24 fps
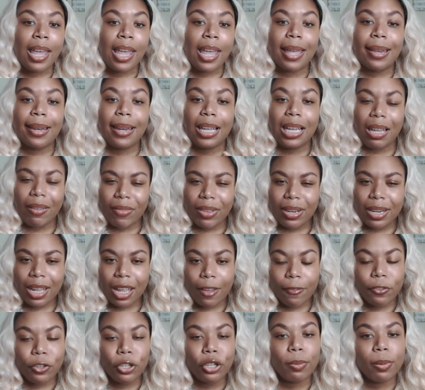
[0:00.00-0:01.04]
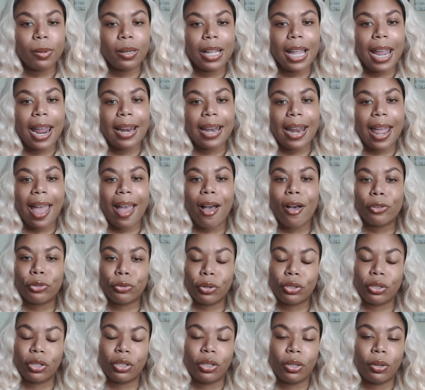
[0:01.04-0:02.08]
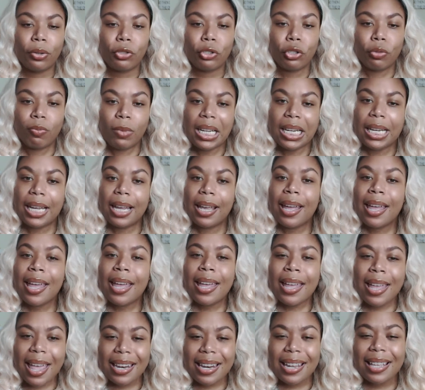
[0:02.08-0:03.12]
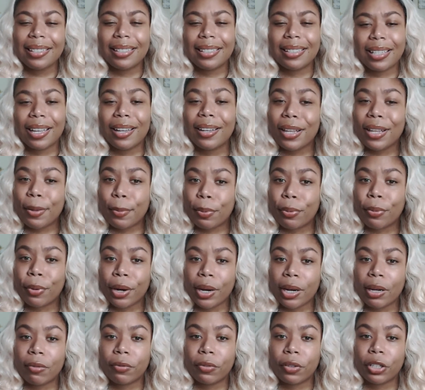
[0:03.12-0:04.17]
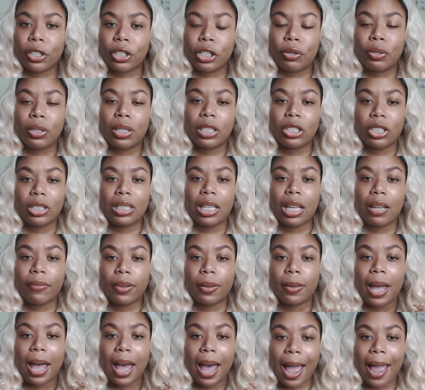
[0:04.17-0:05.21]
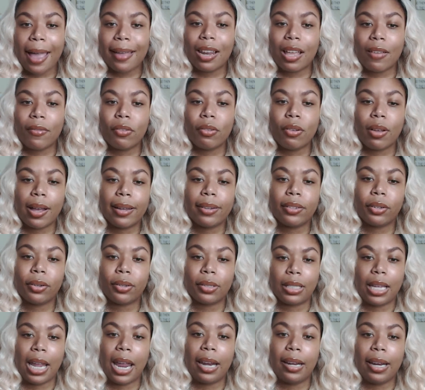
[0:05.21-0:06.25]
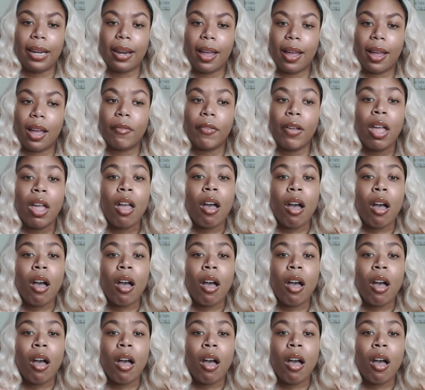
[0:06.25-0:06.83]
And even if you plan to outsource your social media, it is still important for you to just have a high level understanding of